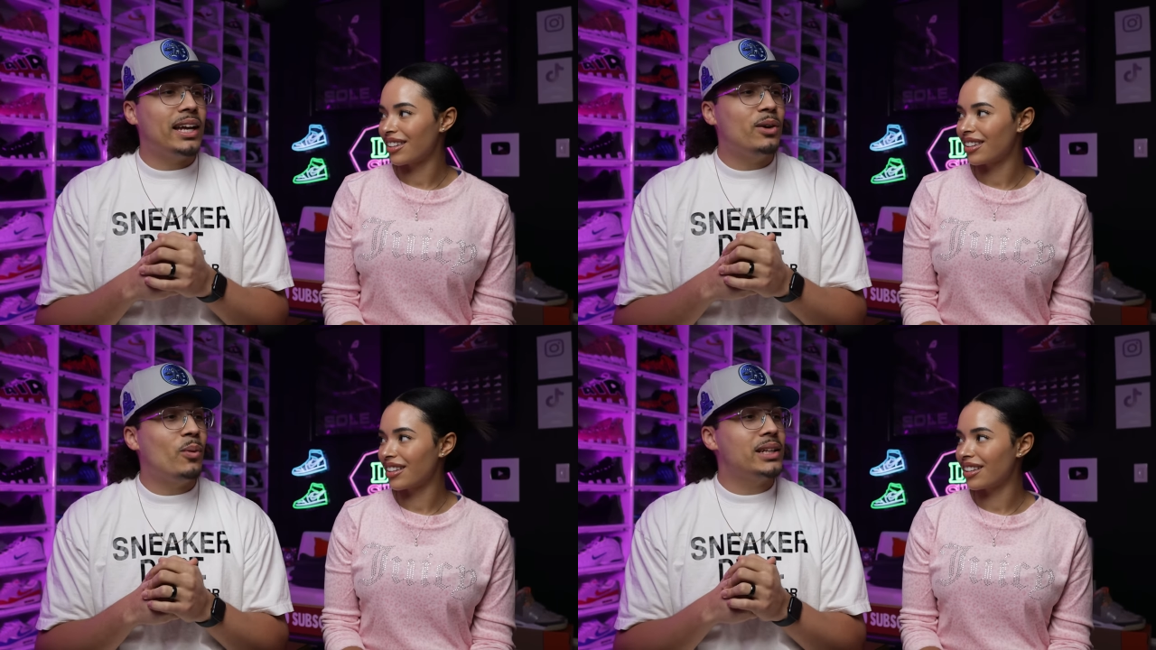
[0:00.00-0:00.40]

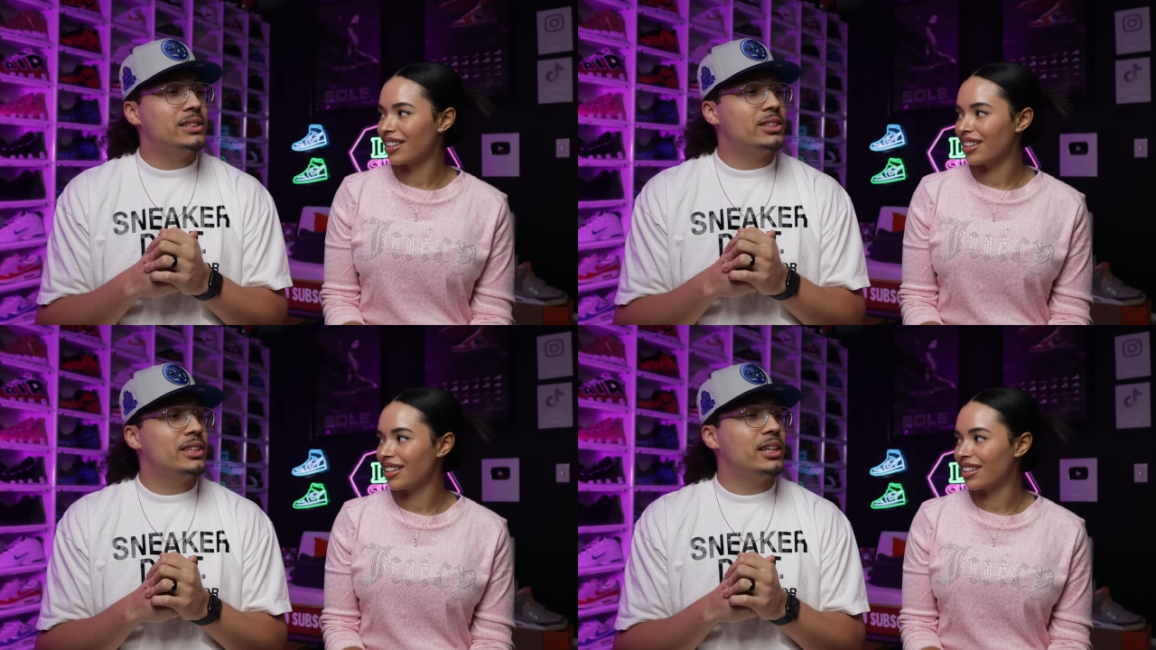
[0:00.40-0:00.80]
Speaker 1: He
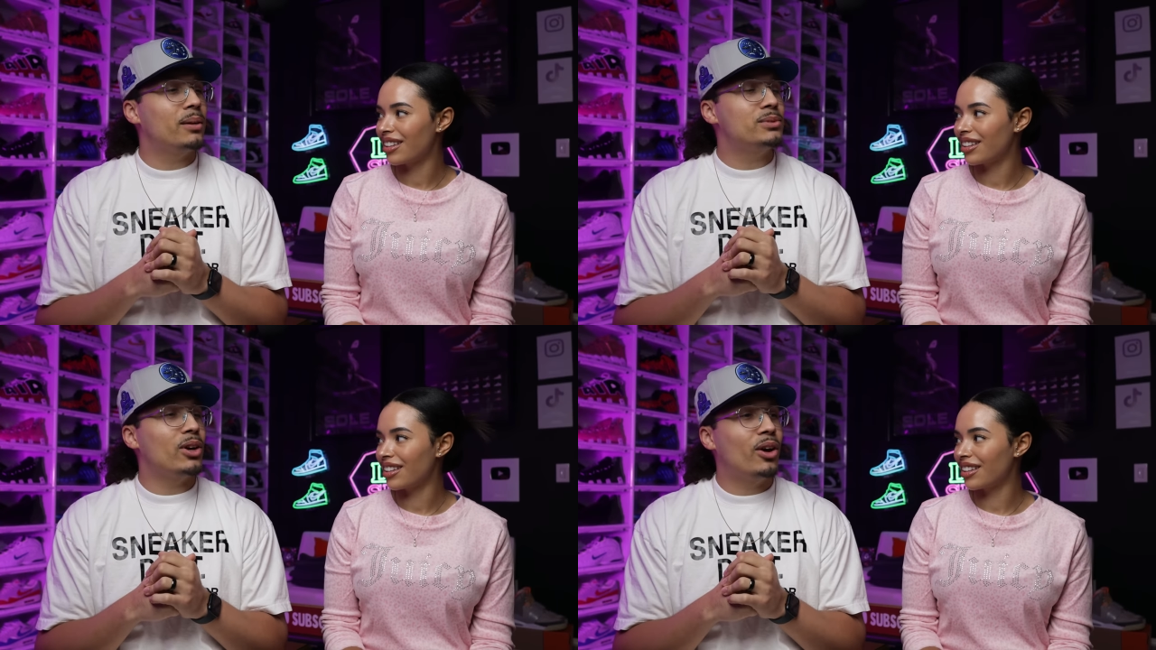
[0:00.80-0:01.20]
waits till he
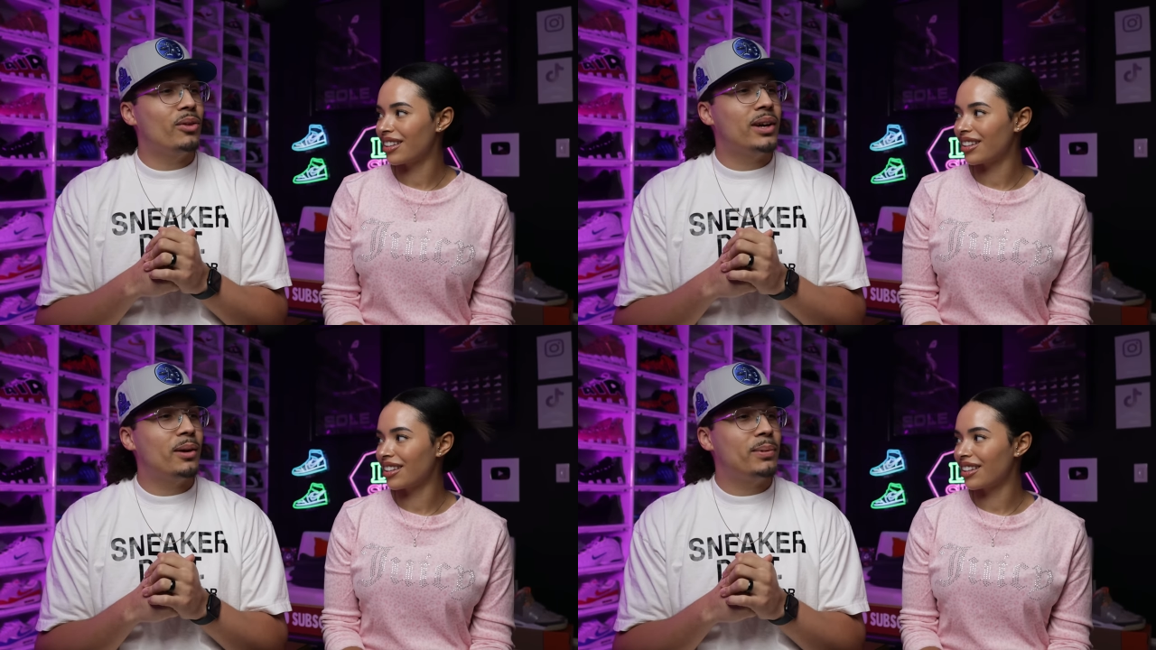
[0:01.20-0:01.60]
comes
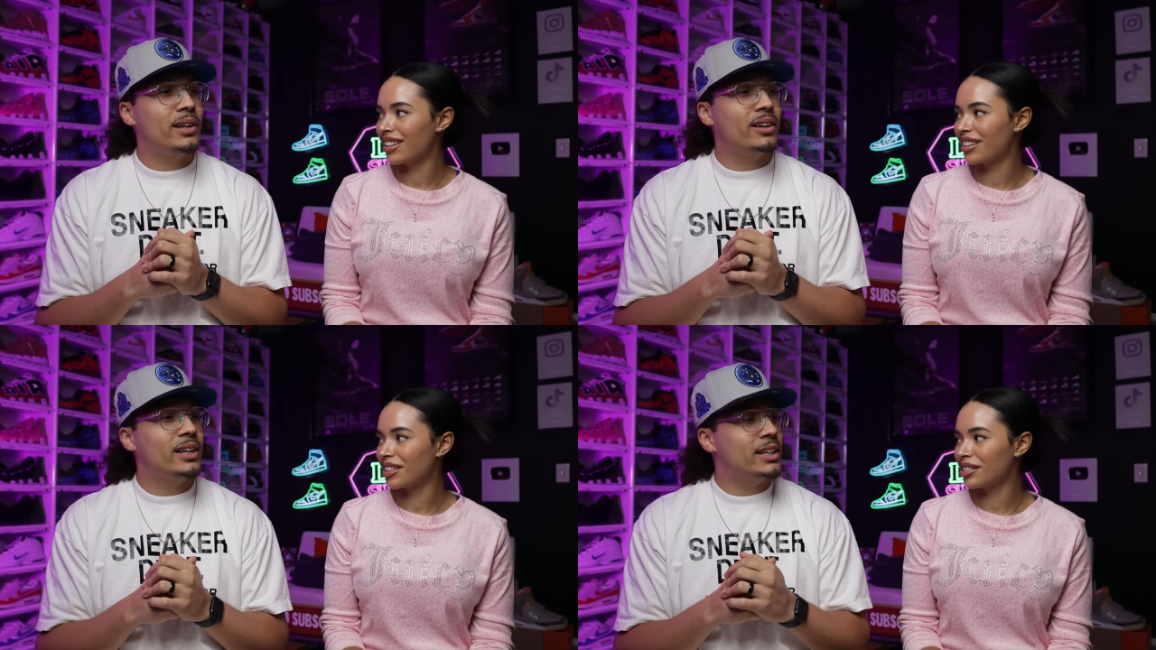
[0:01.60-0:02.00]
all the way up
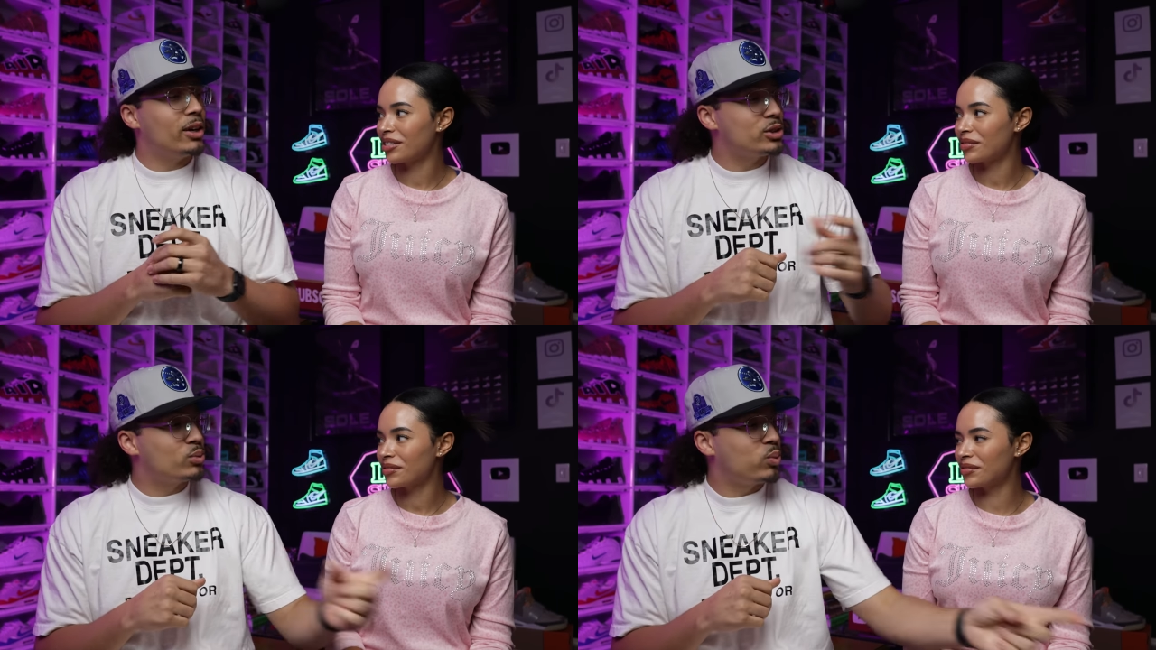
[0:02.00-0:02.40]
here. He
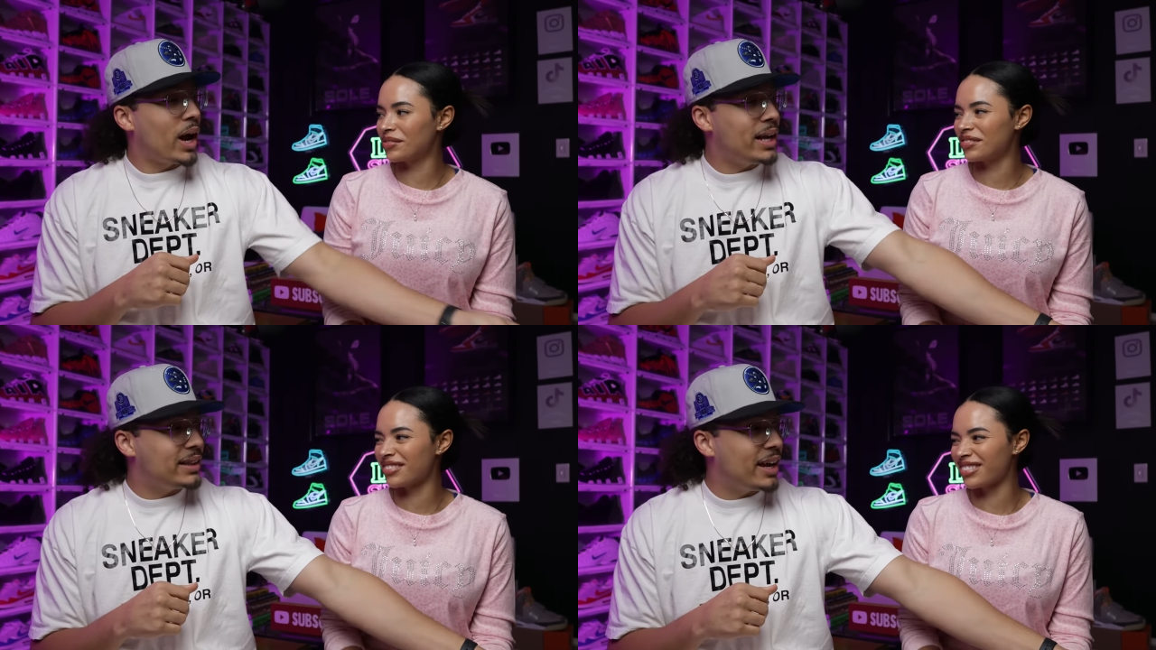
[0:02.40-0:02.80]
goes right